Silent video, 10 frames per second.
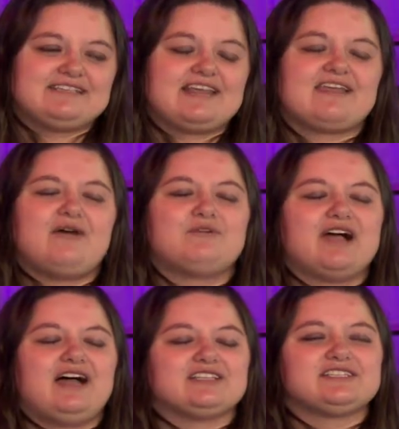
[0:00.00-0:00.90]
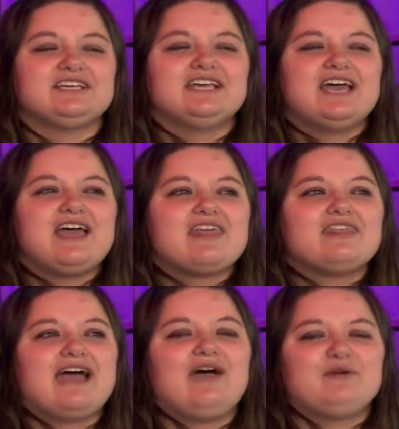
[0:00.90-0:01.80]
And I thought, well, gosh,
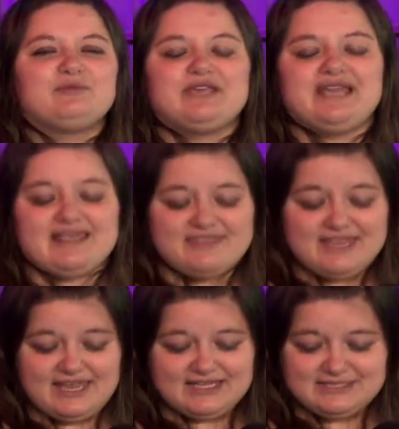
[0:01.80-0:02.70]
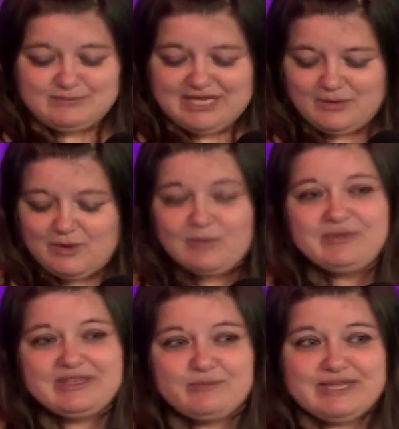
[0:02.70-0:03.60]
that would be, I think, to me, what would
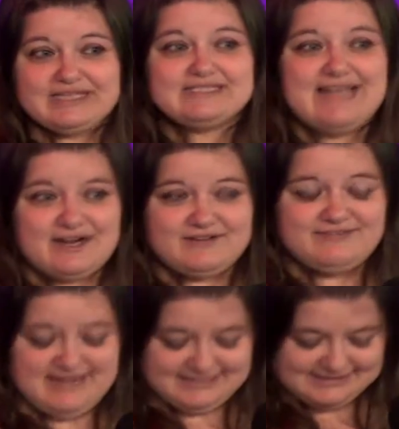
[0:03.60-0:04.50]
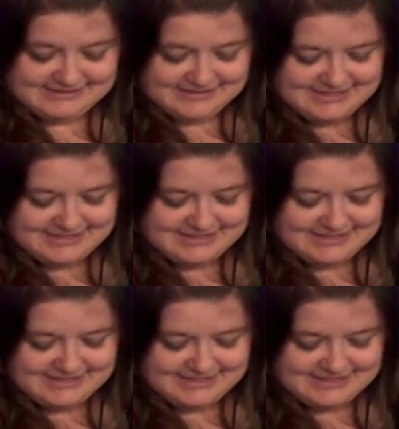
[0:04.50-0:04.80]
be the biggest sacrifice